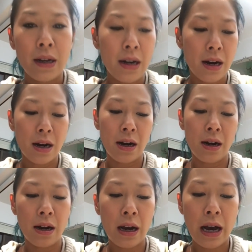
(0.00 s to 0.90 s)

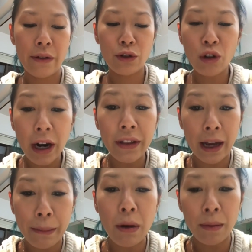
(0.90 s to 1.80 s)
have tried
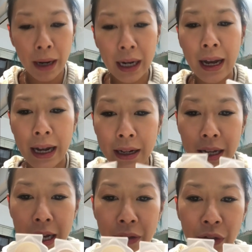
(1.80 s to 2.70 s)
them on my client,
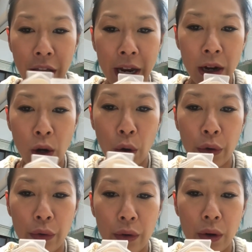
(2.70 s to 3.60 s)
and they
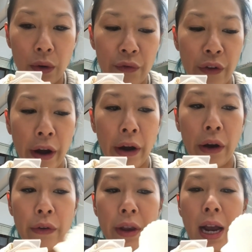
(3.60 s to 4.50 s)
look
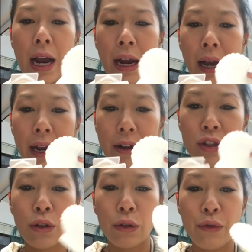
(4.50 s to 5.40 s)
very highlight.
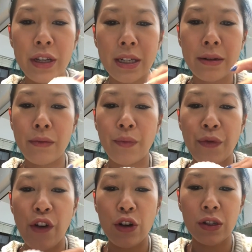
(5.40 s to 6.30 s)
So the reason,
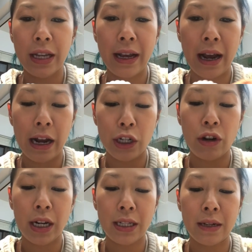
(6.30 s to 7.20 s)
first thing I
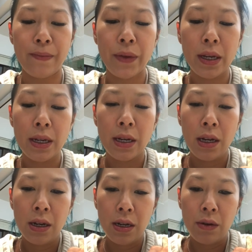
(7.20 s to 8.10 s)
attracted,
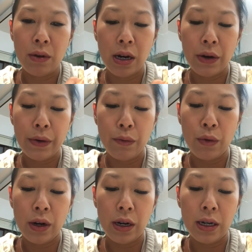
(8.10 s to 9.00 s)
well,
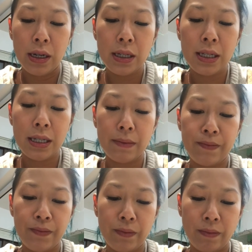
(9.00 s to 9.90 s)
was,
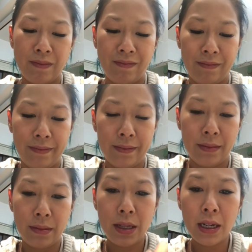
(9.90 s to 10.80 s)

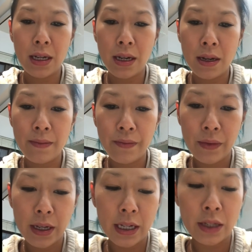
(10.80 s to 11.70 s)
ta-da,
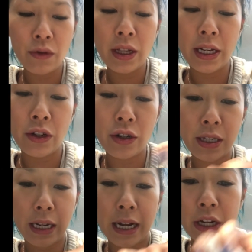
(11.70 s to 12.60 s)
it's really
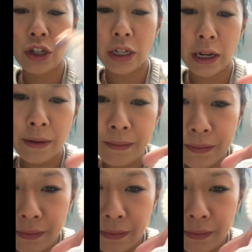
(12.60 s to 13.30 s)
interesting actually.